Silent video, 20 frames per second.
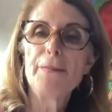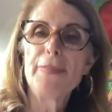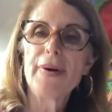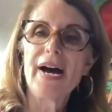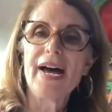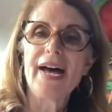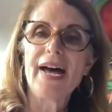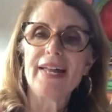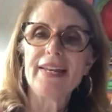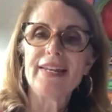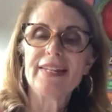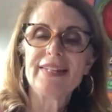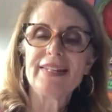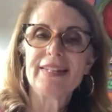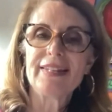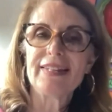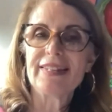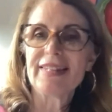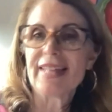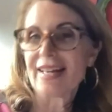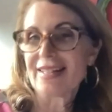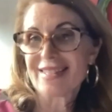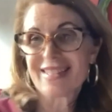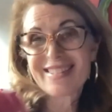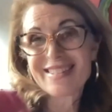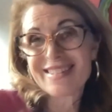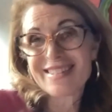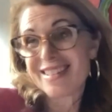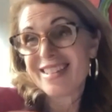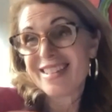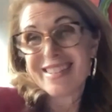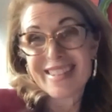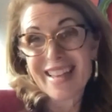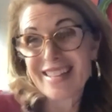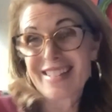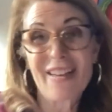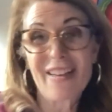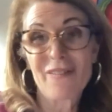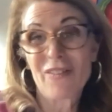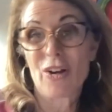but that's
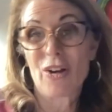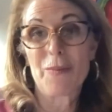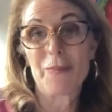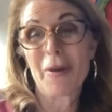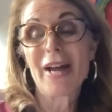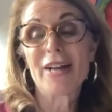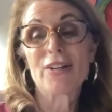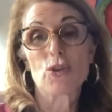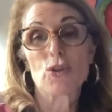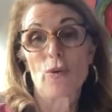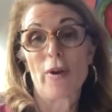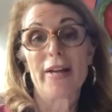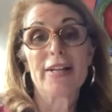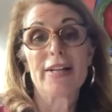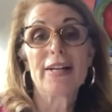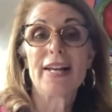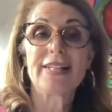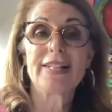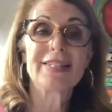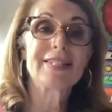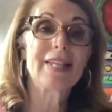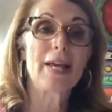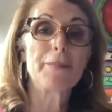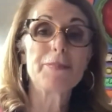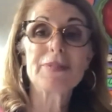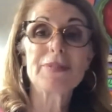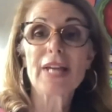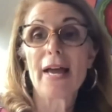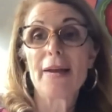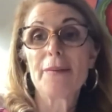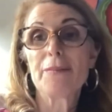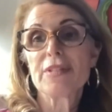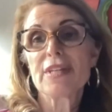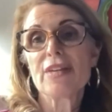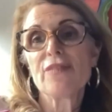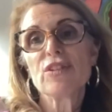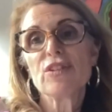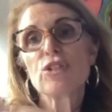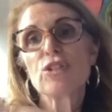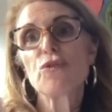not very much, right? And sometimes
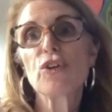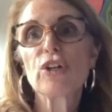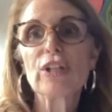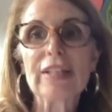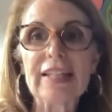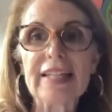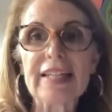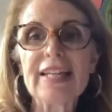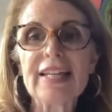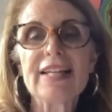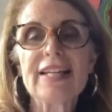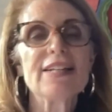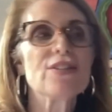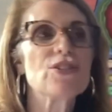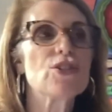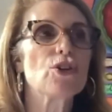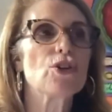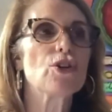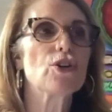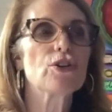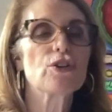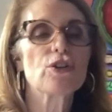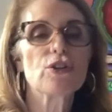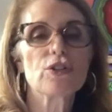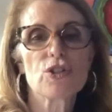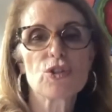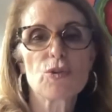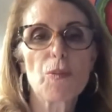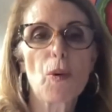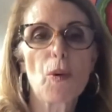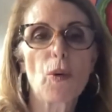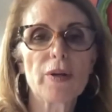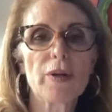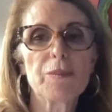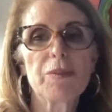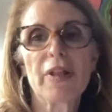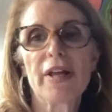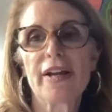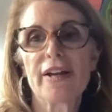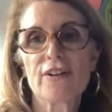if it's for leads or
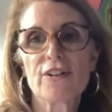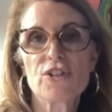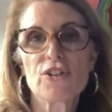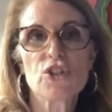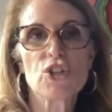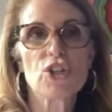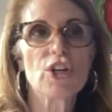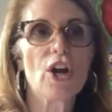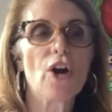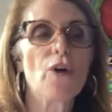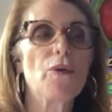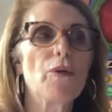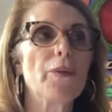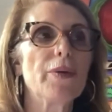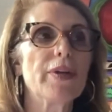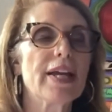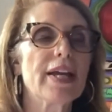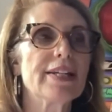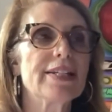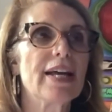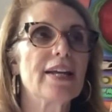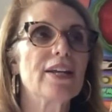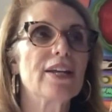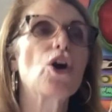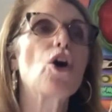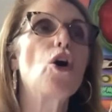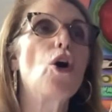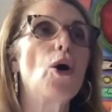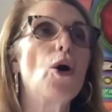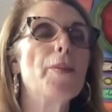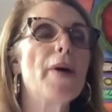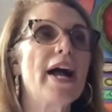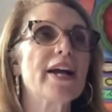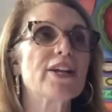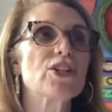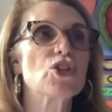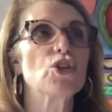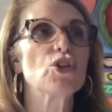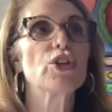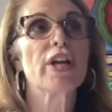supporting players, you know, when we get down to
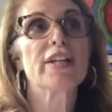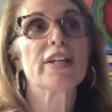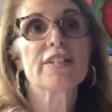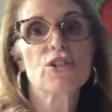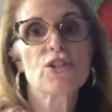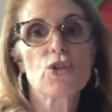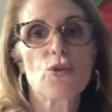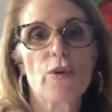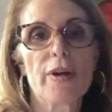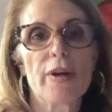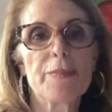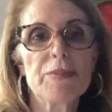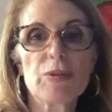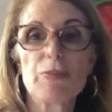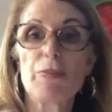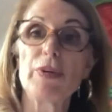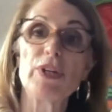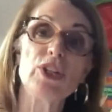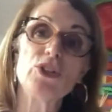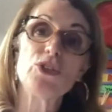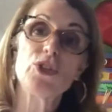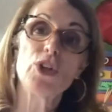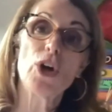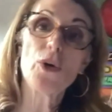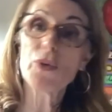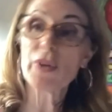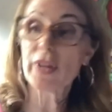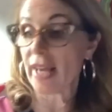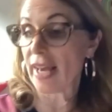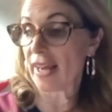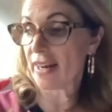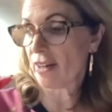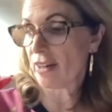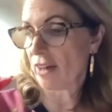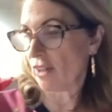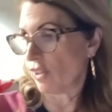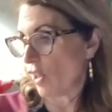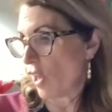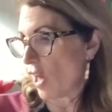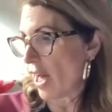callbacks, you'll get scripts, but you don't get
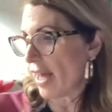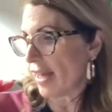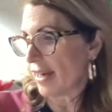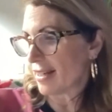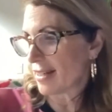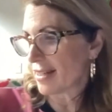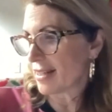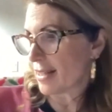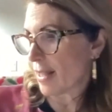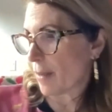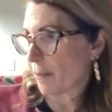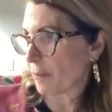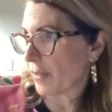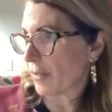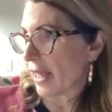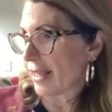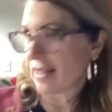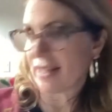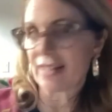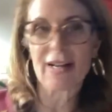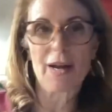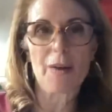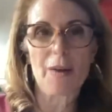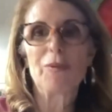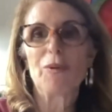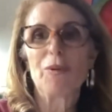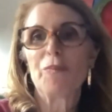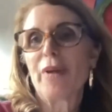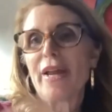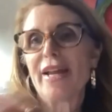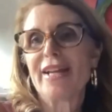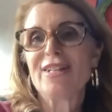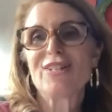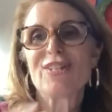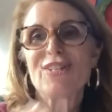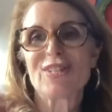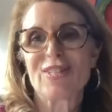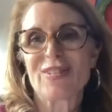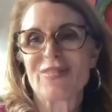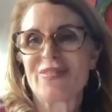a lot except like a couple
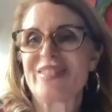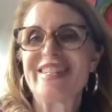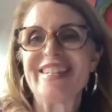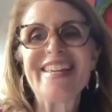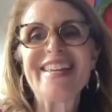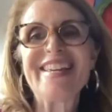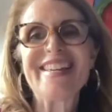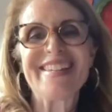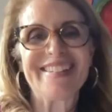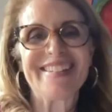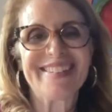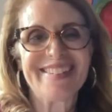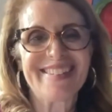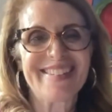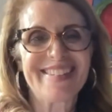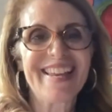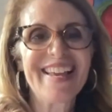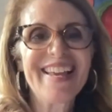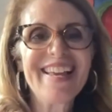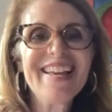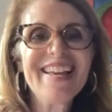pages of scenes.